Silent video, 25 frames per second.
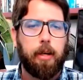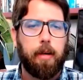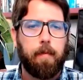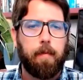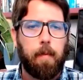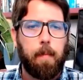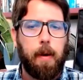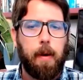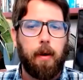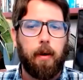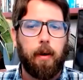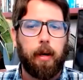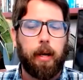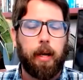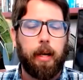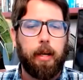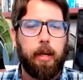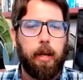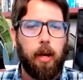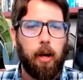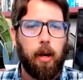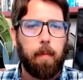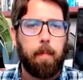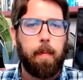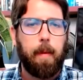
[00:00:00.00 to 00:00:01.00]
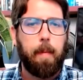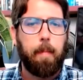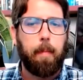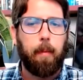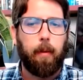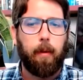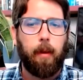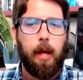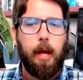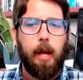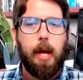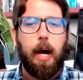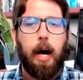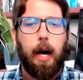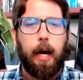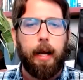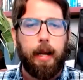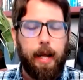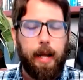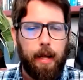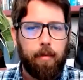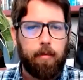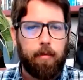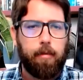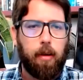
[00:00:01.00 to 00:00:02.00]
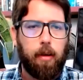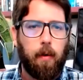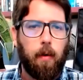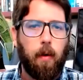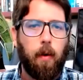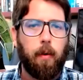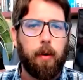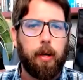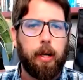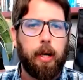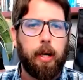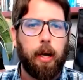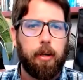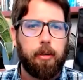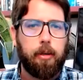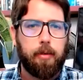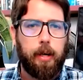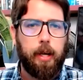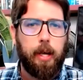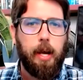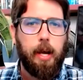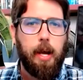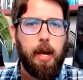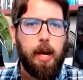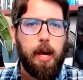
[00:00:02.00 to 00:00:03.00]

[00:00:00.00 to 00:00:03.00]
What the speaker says: of American young people against their own country.